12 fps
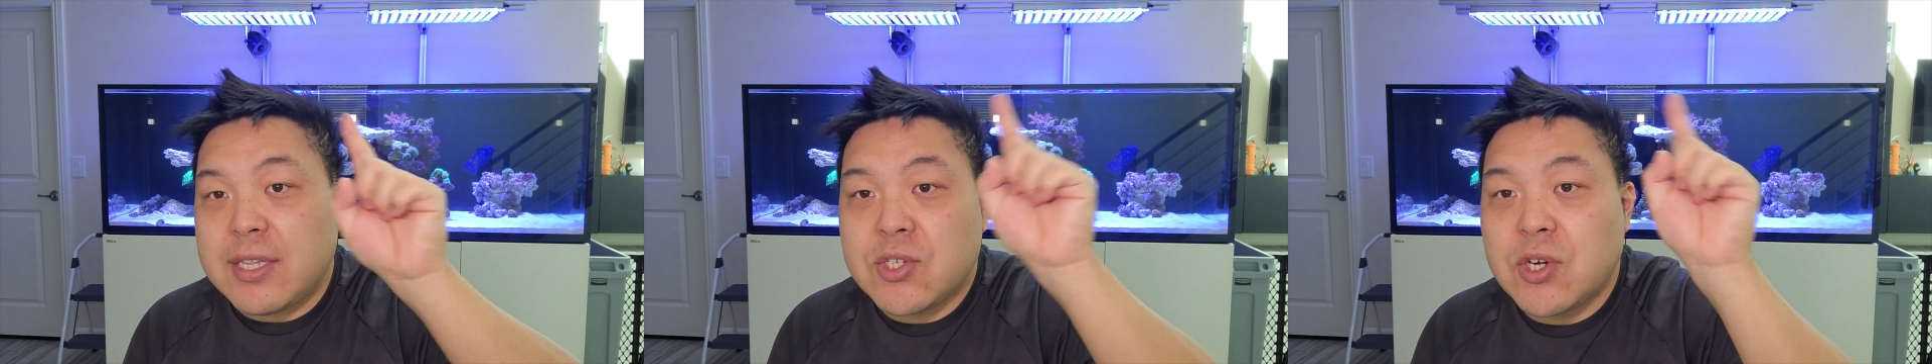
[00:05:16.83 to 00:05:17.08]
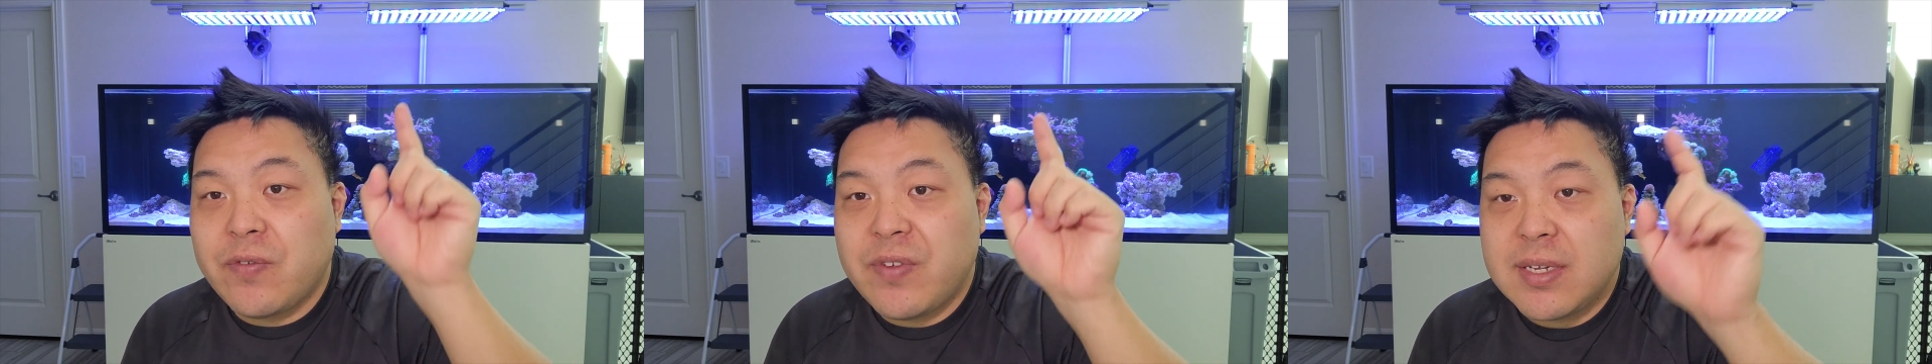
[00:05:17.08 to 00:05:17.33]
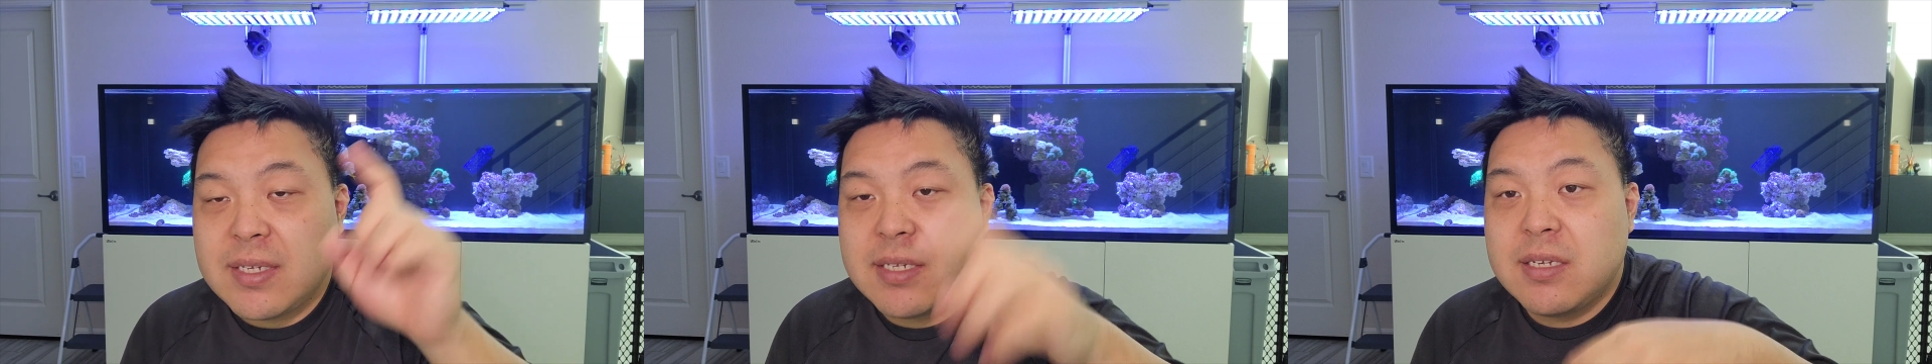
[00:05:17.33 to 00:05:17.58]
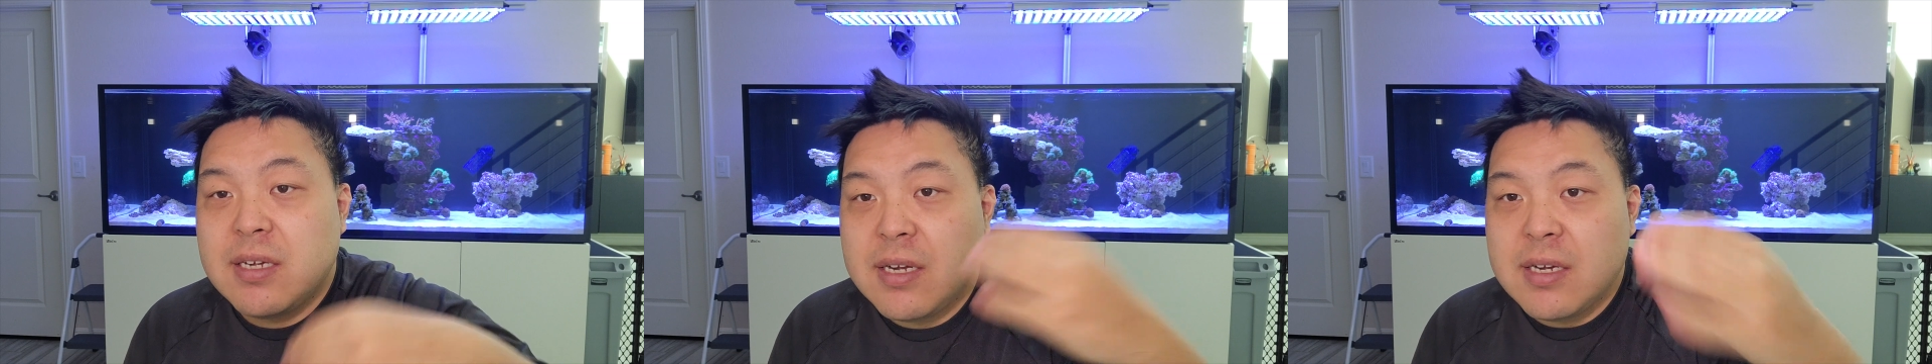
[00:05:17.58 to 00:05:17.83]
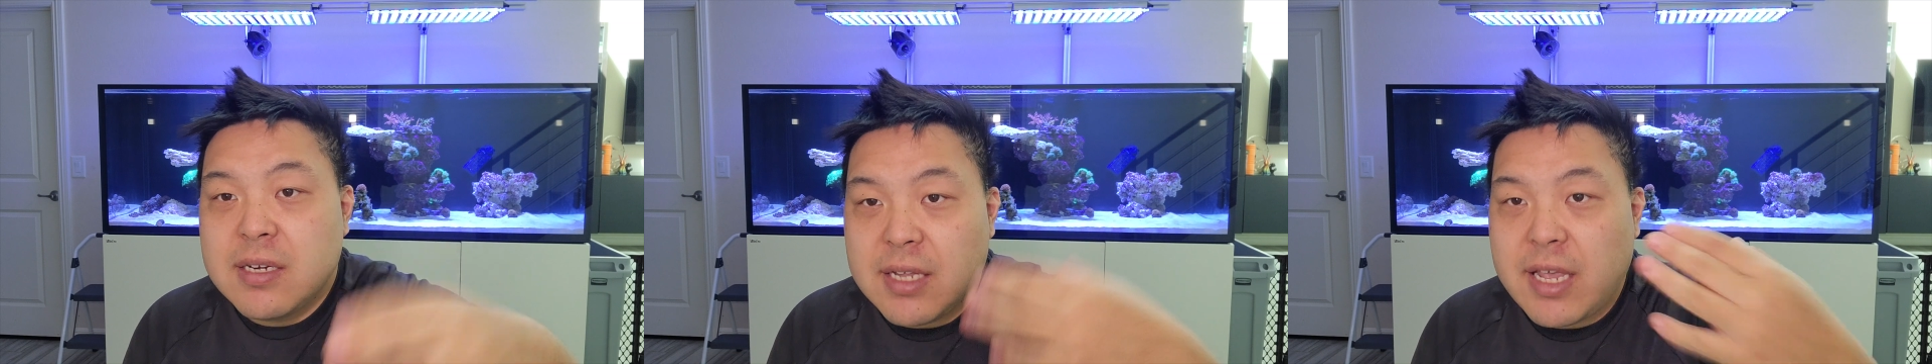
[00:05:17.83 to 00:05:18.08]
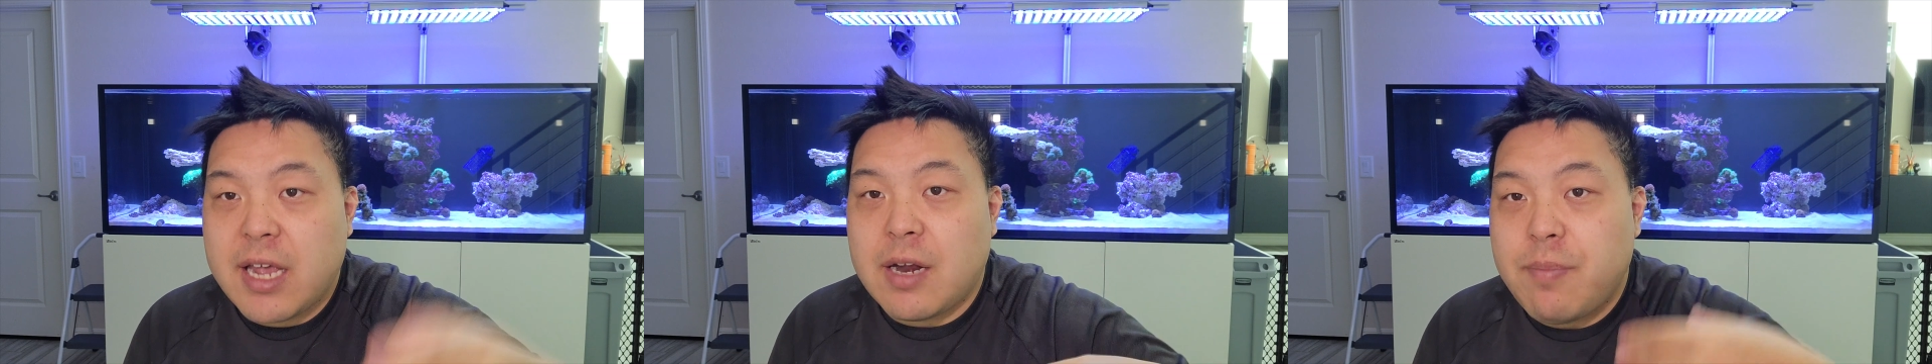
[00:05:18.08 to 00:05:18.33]
the surface to
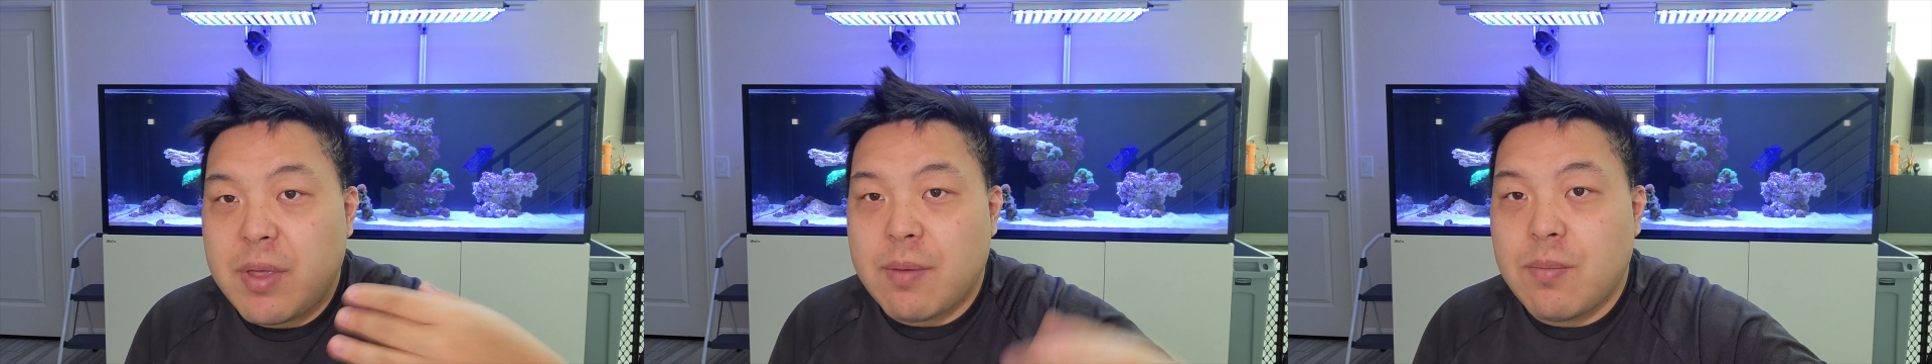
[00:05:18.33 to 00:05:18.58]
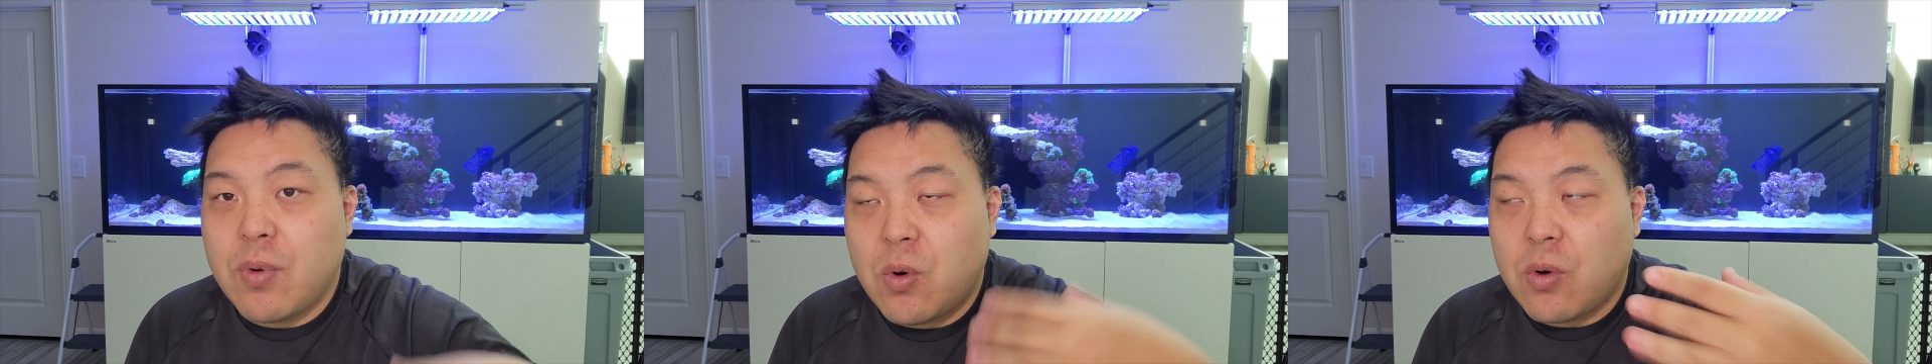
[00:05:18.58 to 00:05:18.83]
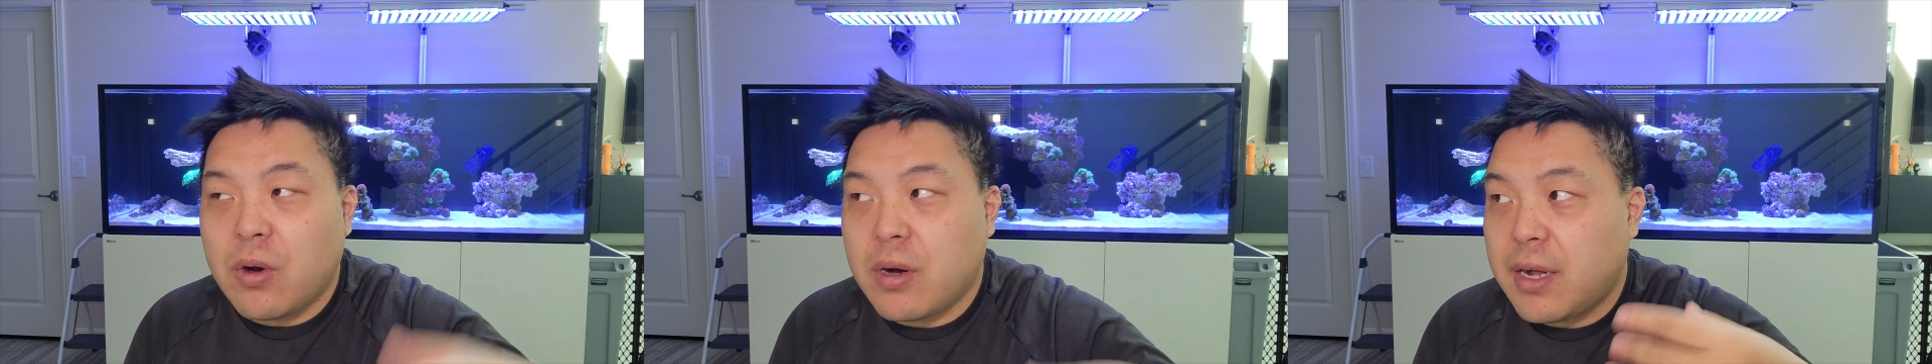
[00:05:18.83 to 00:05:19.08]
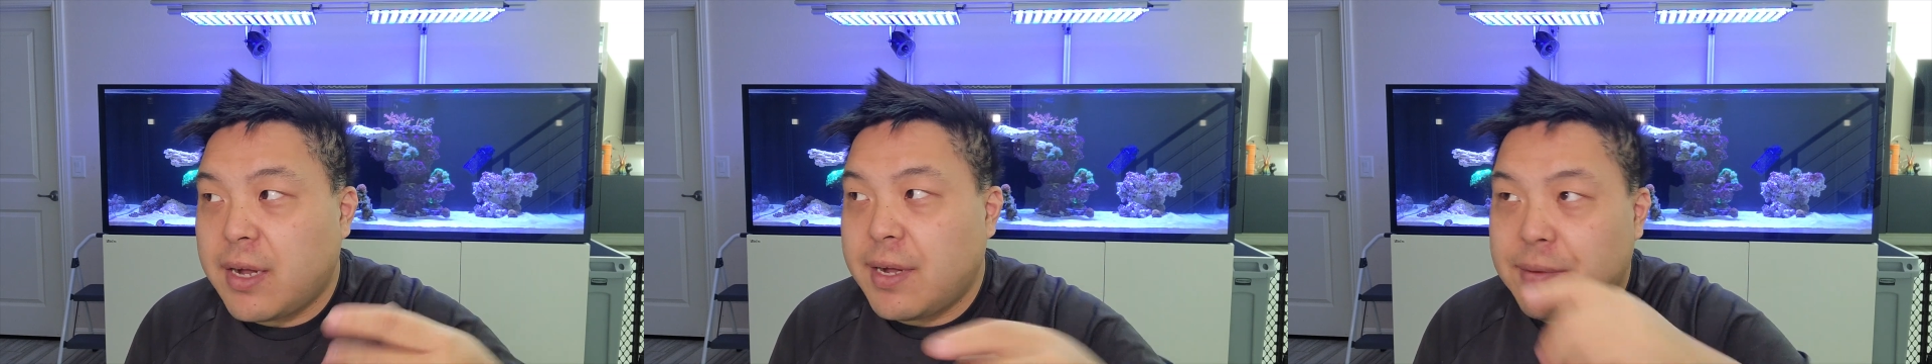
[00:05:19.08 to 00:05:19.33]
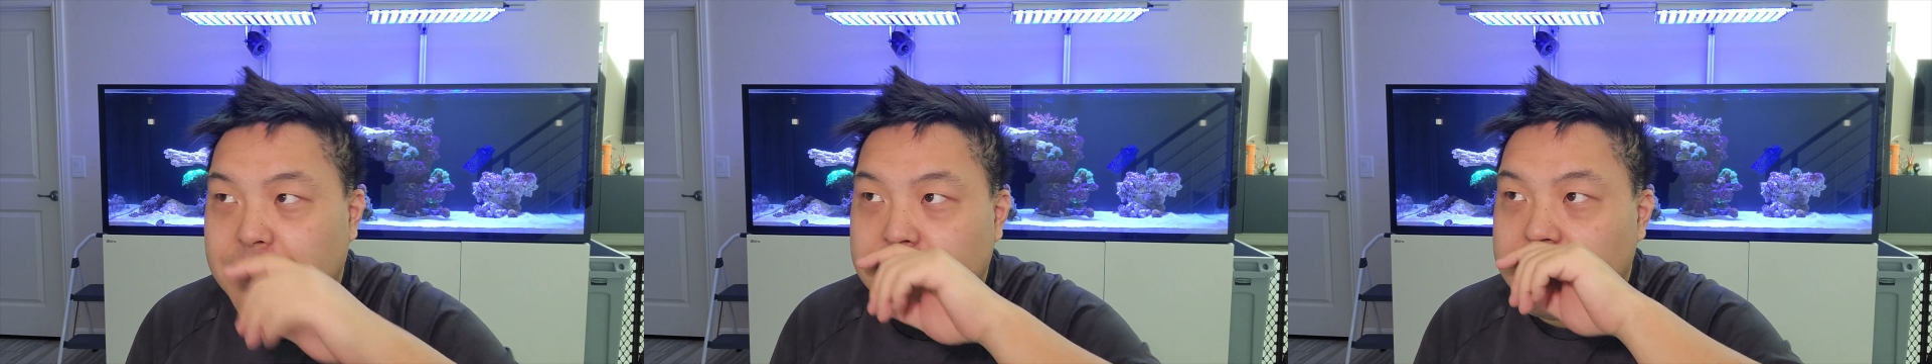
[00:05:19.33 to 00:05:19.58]
get a bit more